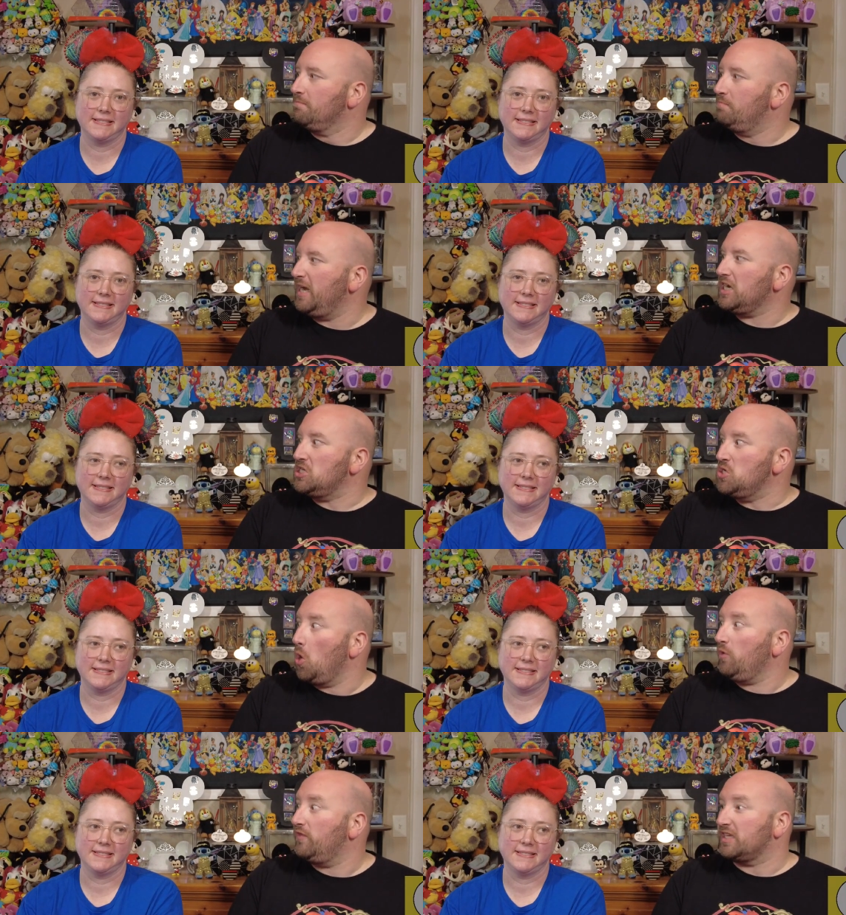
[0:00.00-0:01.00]
Speaker 1: Make a
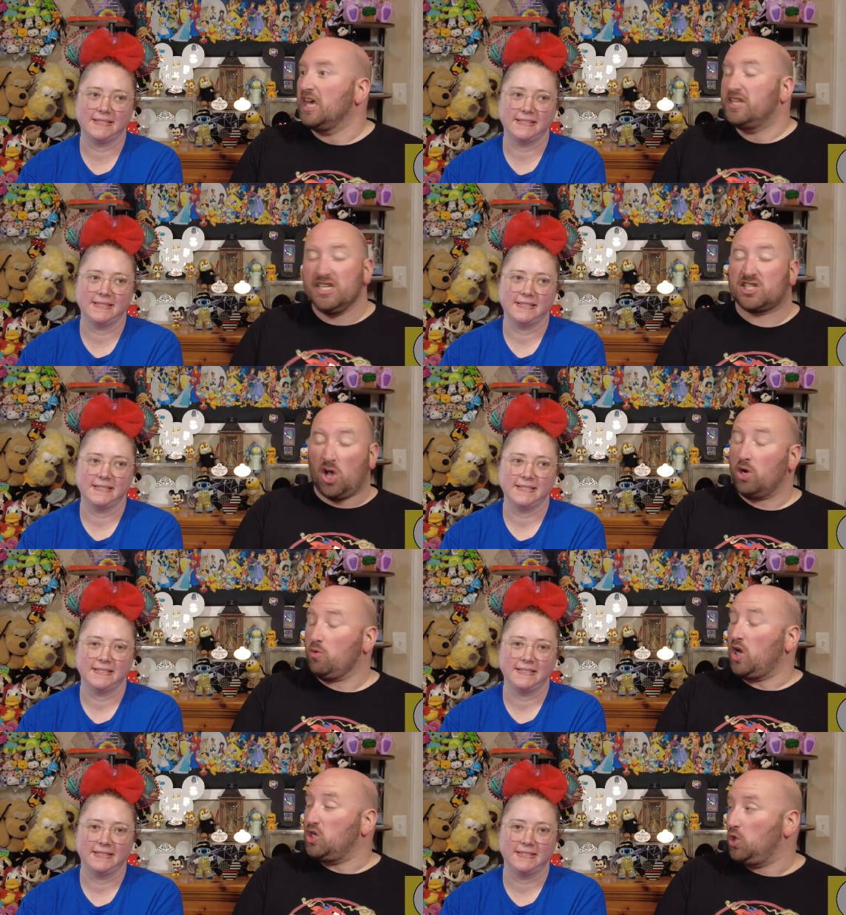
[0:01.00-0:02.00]
note of this. Dishonor
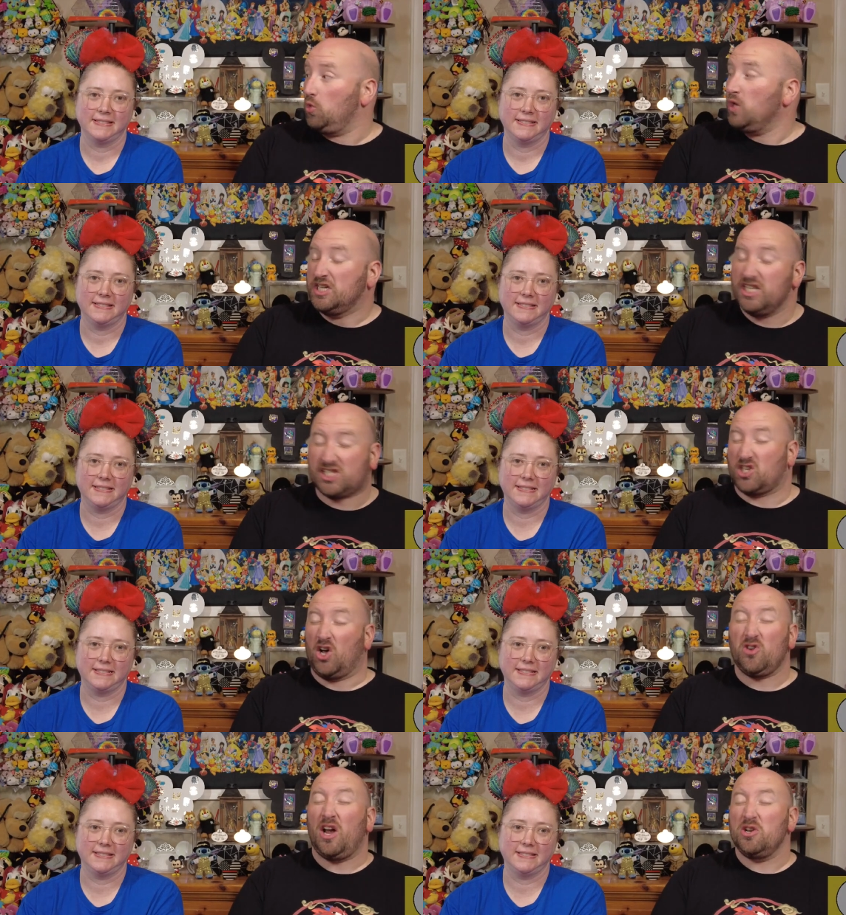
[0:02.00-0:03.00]
on you.
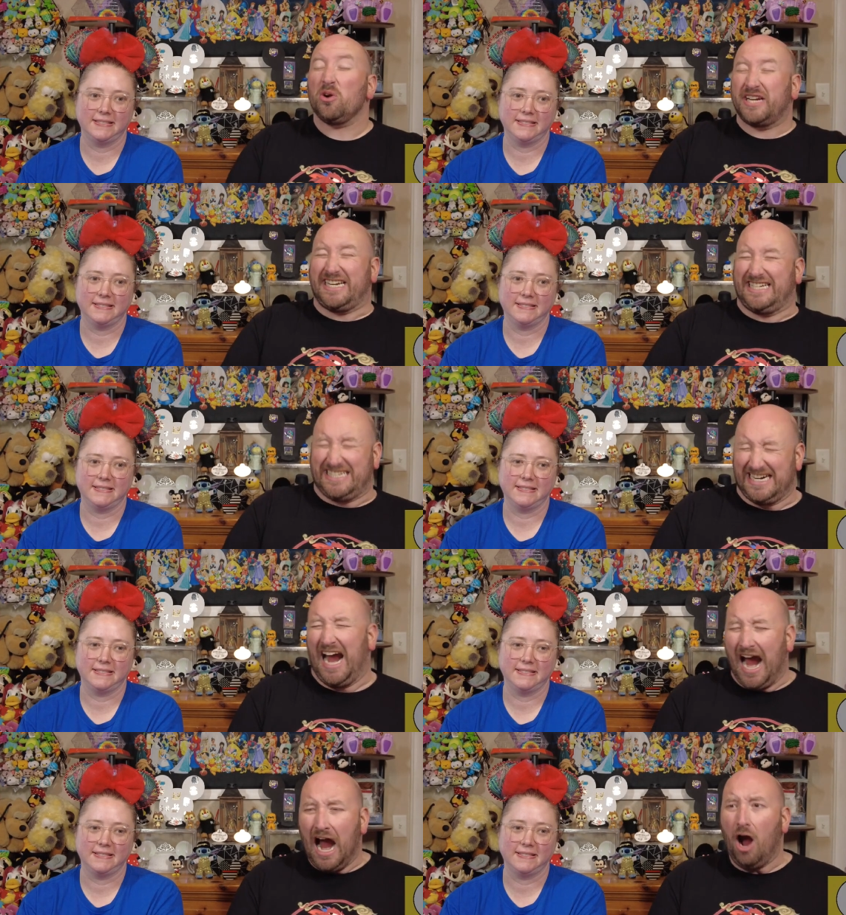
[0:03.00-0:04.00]
Dishonor on your
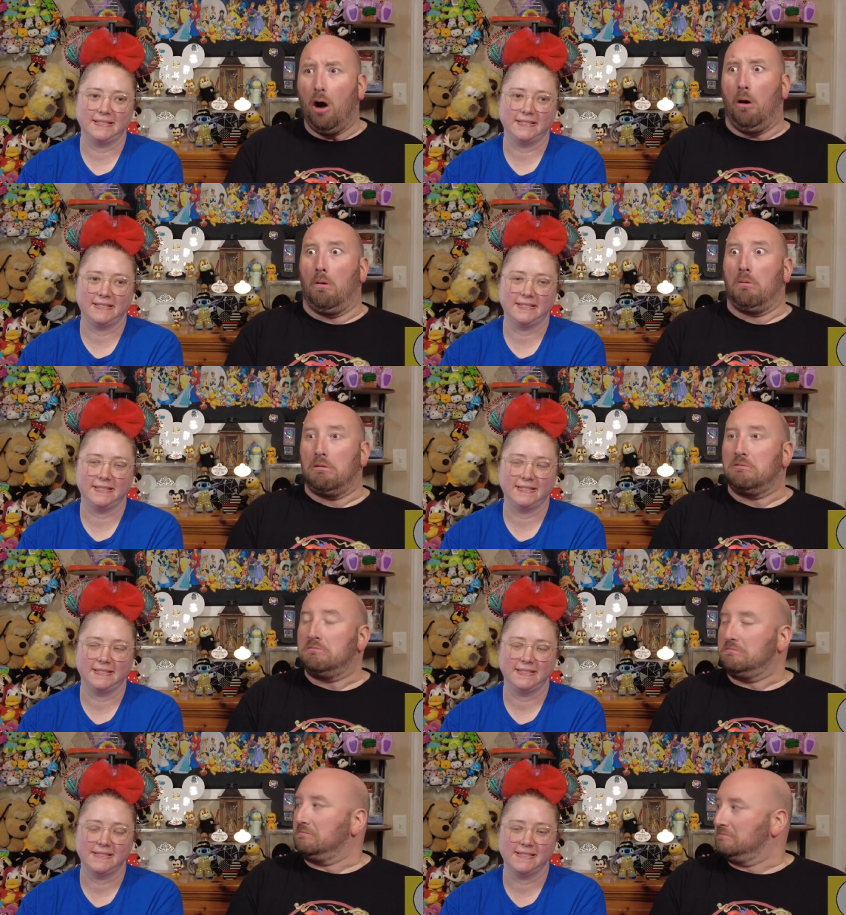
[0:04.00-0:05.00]
cow.
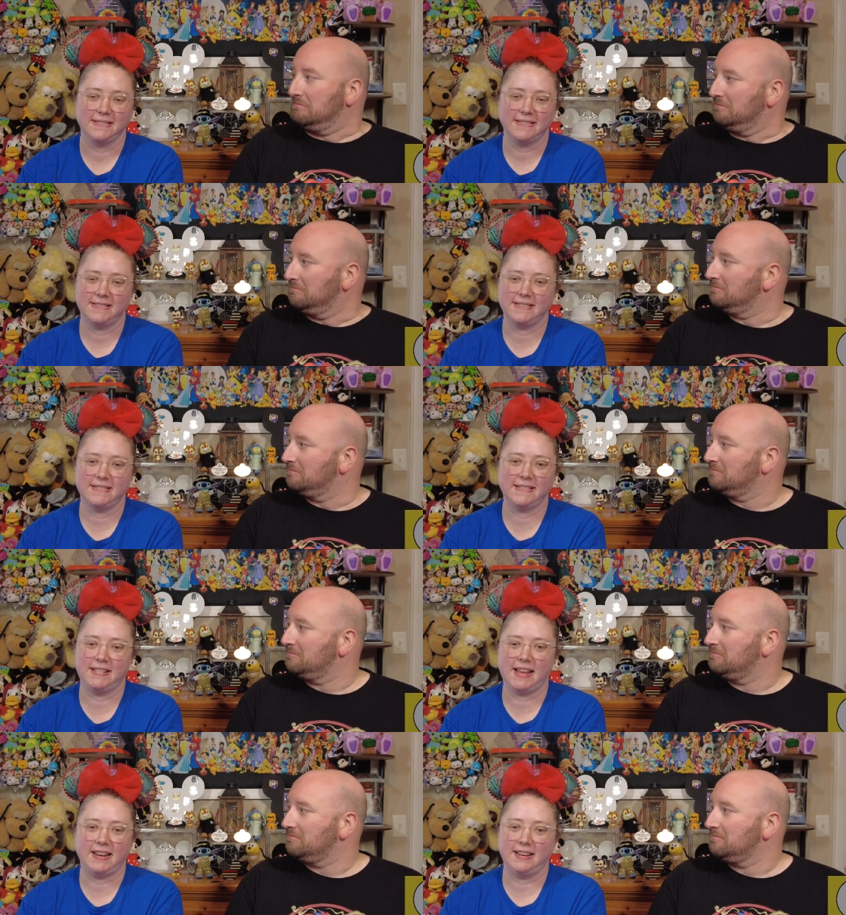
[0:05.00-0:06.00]
Speaker 2: Uh,
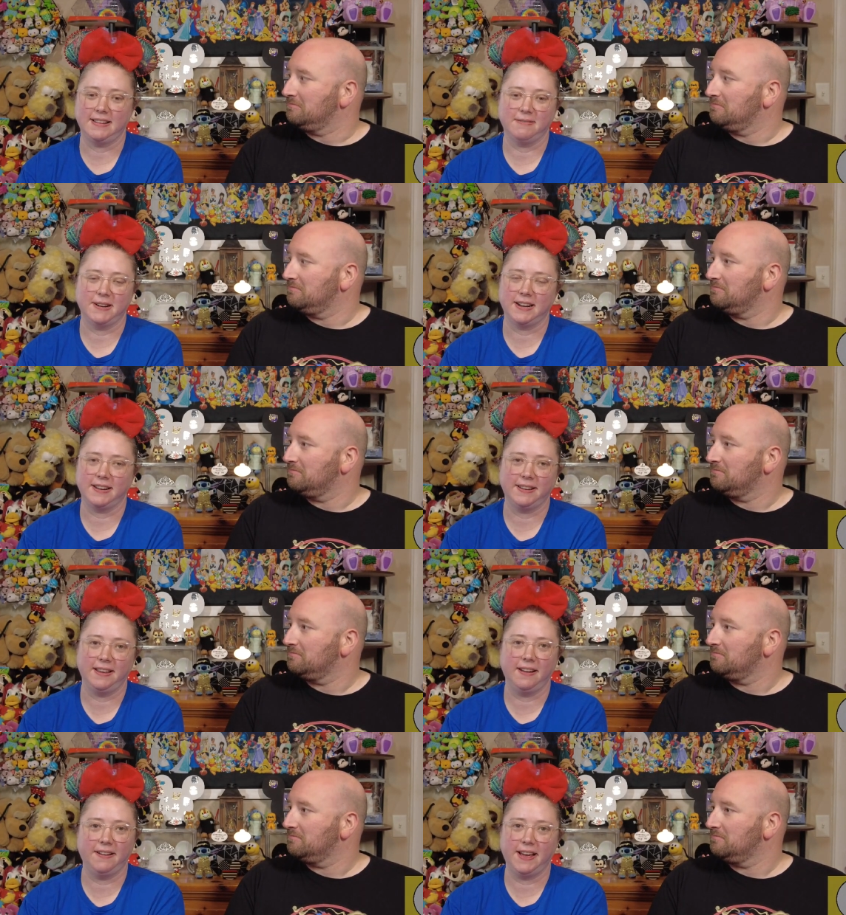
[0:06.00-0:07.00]
that didn't work.
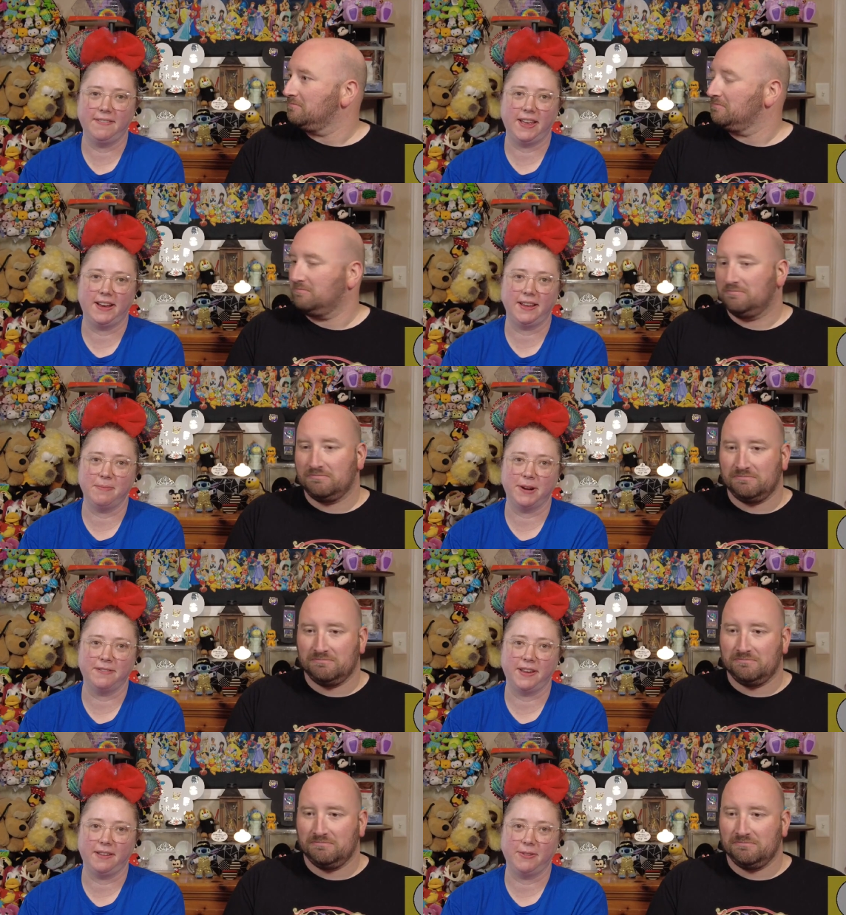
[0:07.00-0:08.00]
You don't have the Eddie
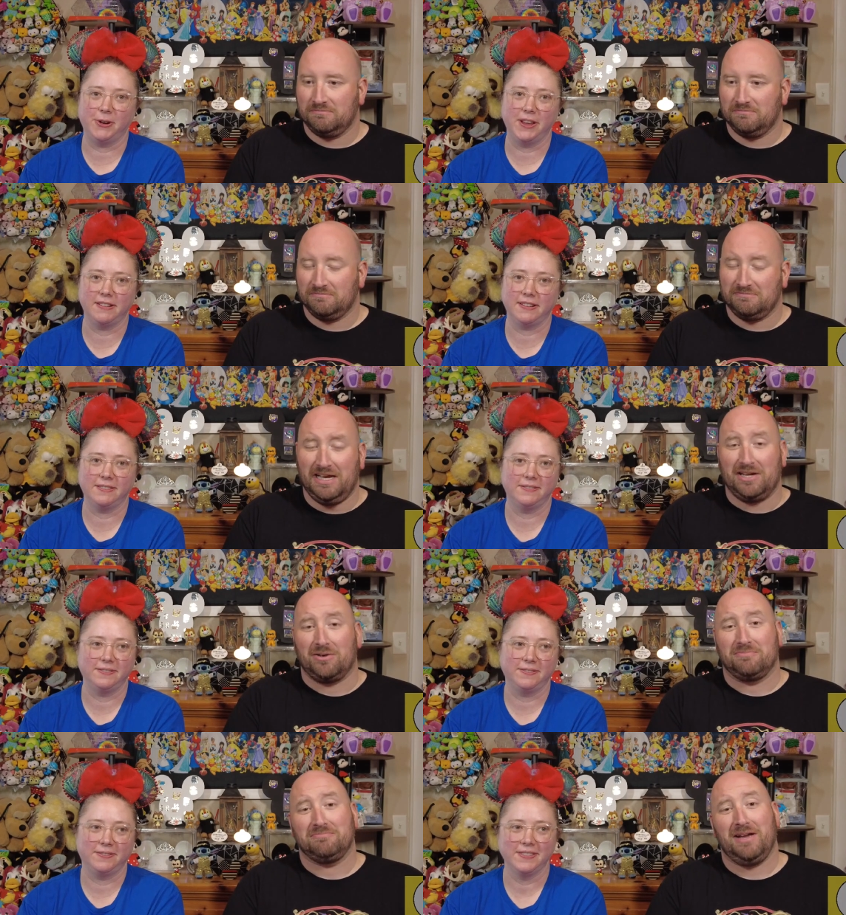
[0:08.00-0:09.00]
Murphy voice. I
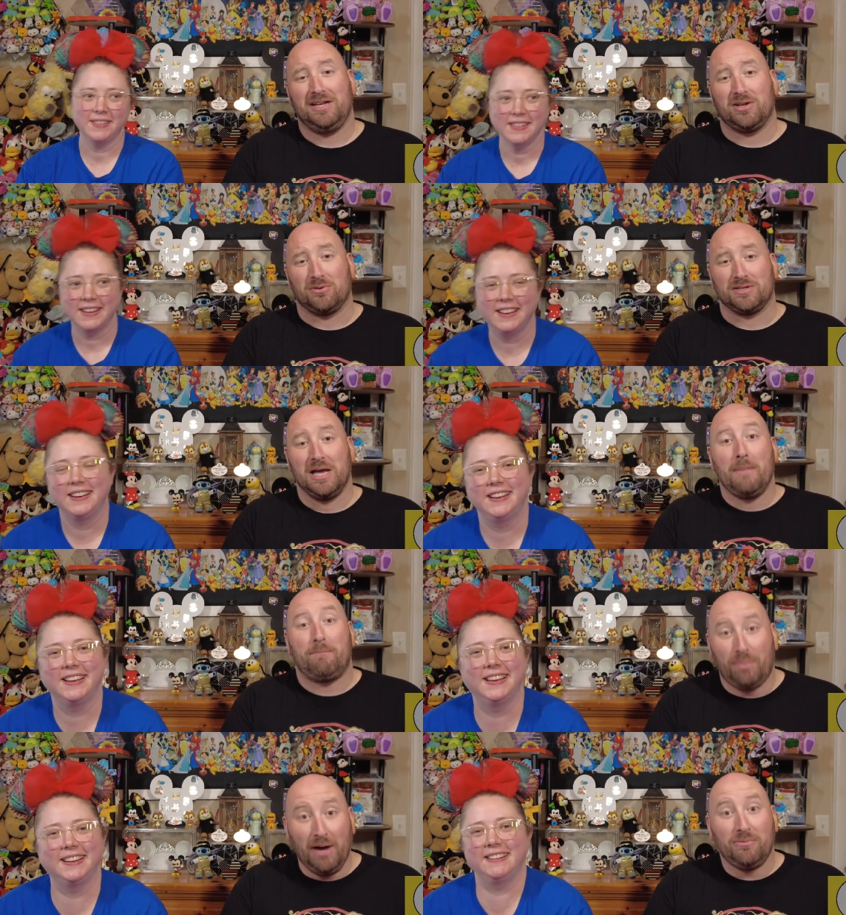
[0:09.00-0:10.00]
know. I don't.
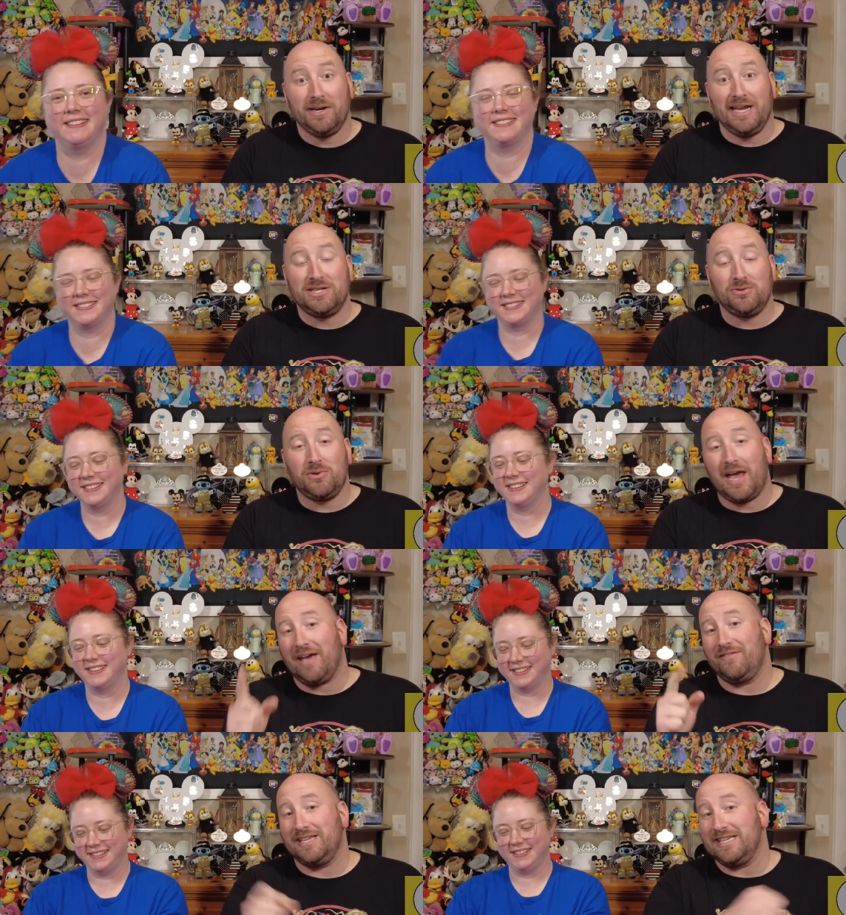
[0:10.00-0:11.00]
Speaker 1: but what I do
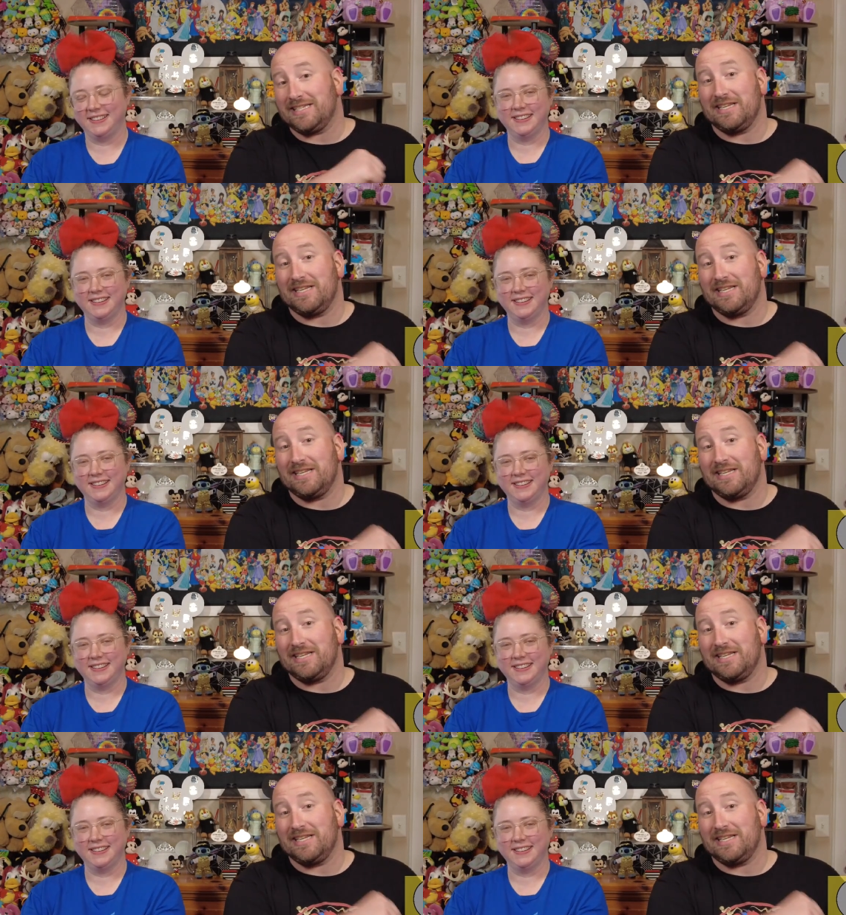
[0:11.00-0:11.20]
have is